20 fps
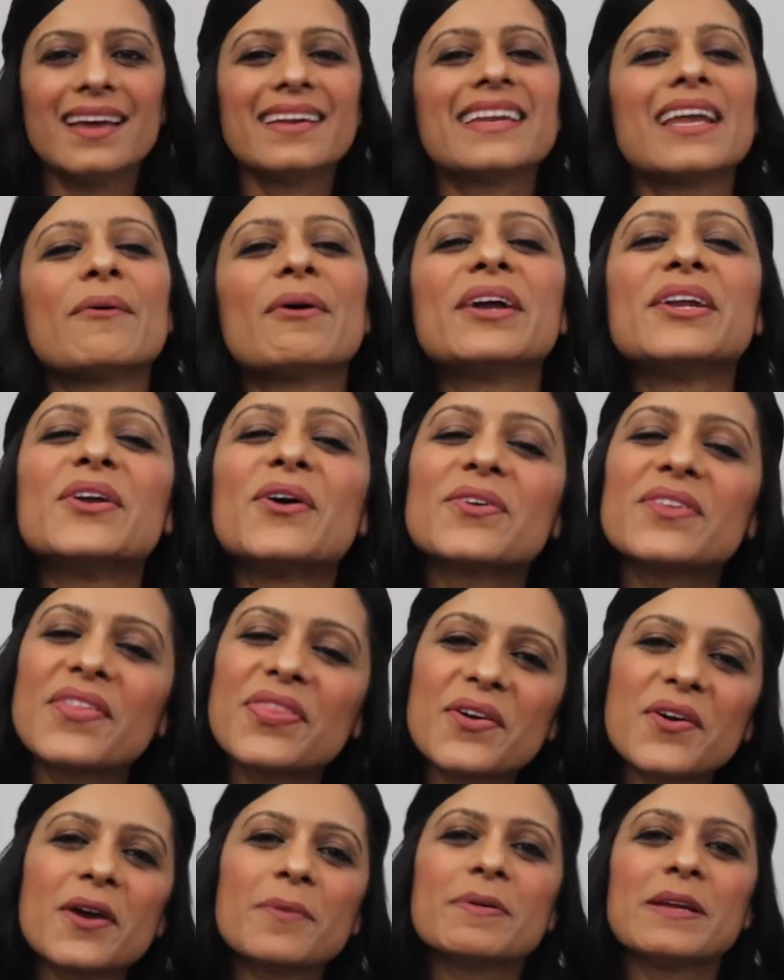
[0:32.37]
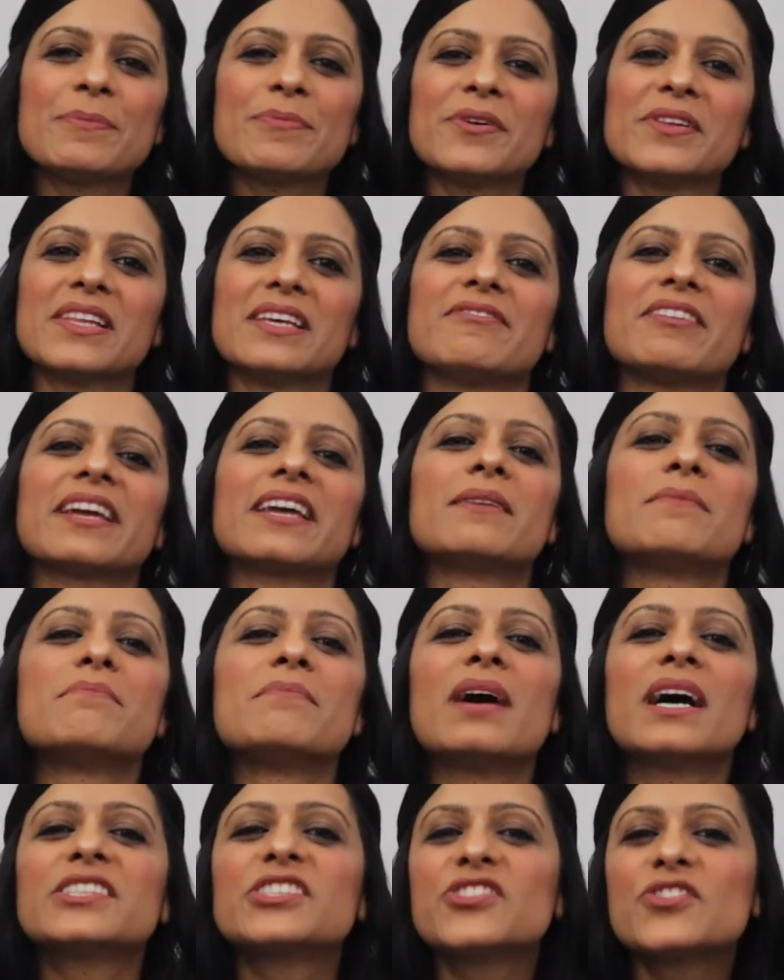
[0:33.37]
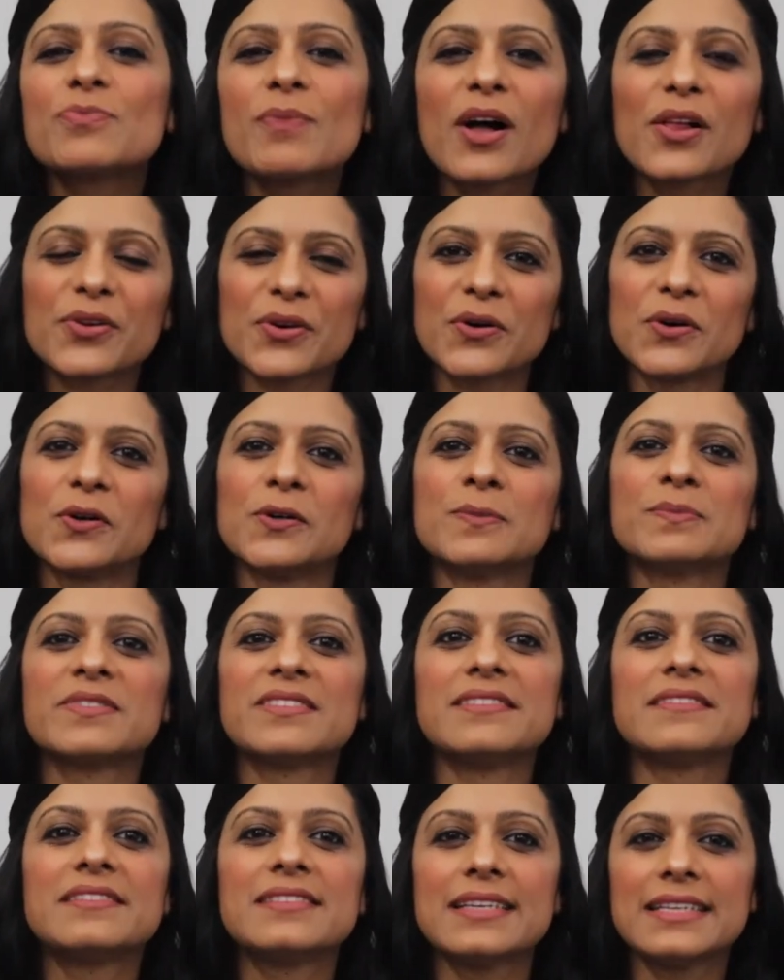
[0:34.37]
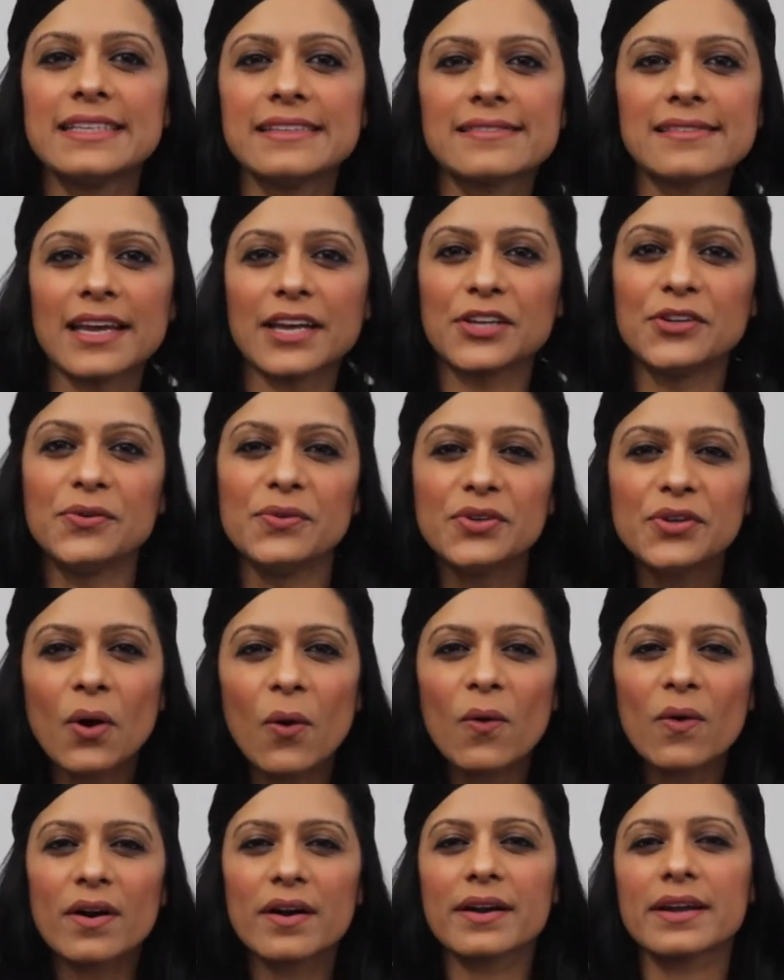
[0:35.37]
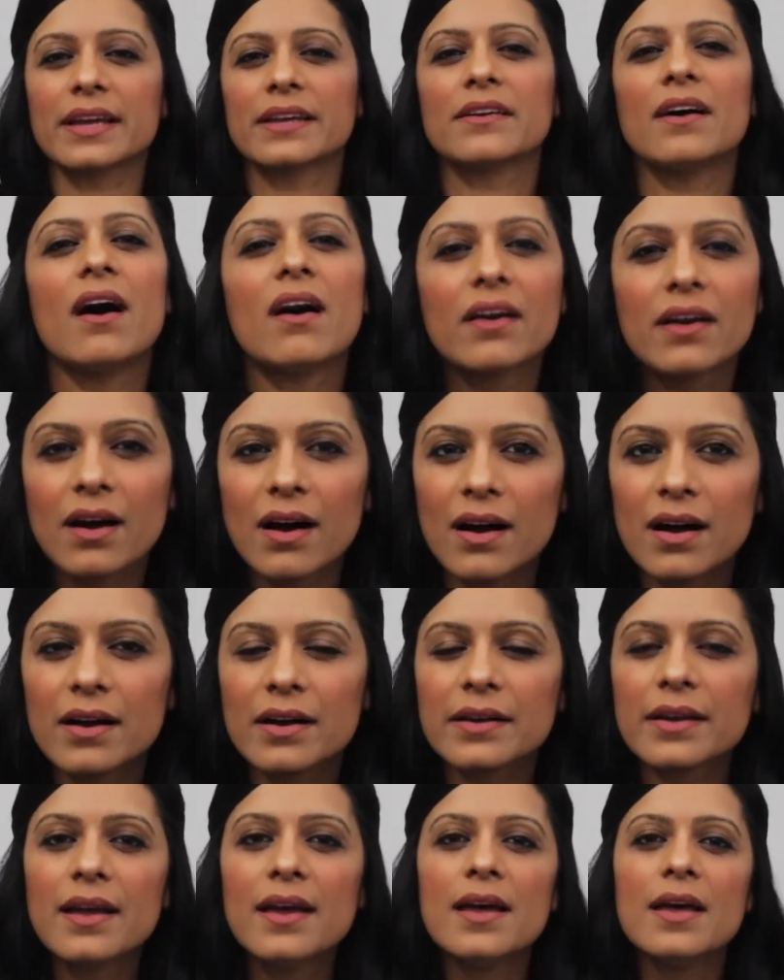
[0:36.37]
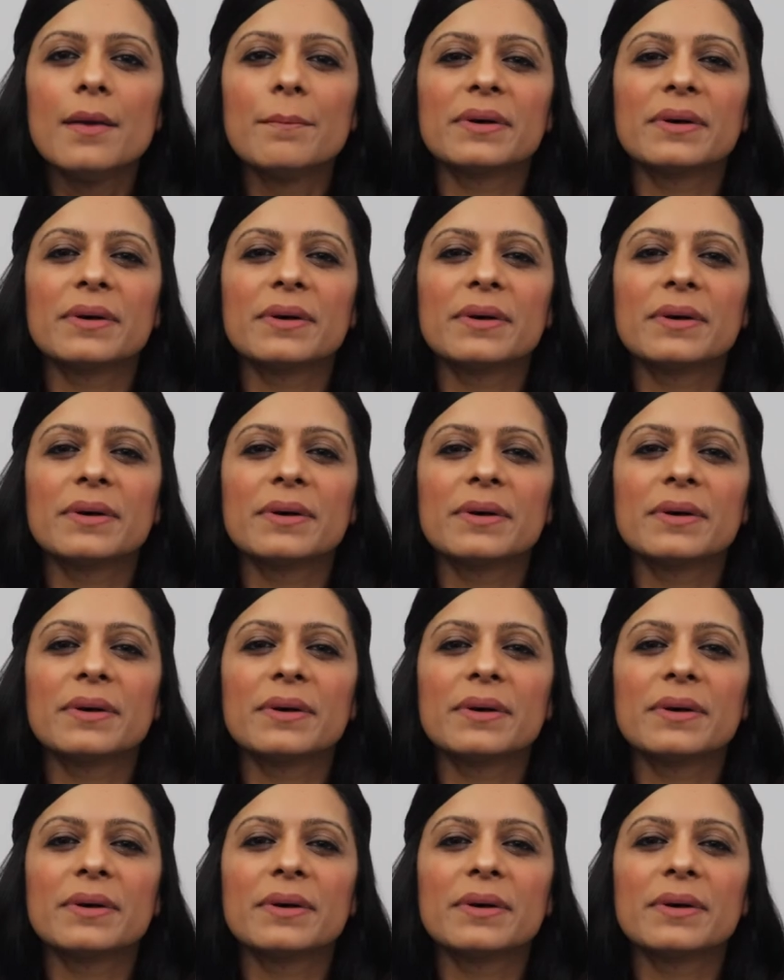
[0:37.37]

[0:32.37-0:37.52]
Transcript: Now, I know that there are people living in much smaller homes in cities like New York and Hong Kong,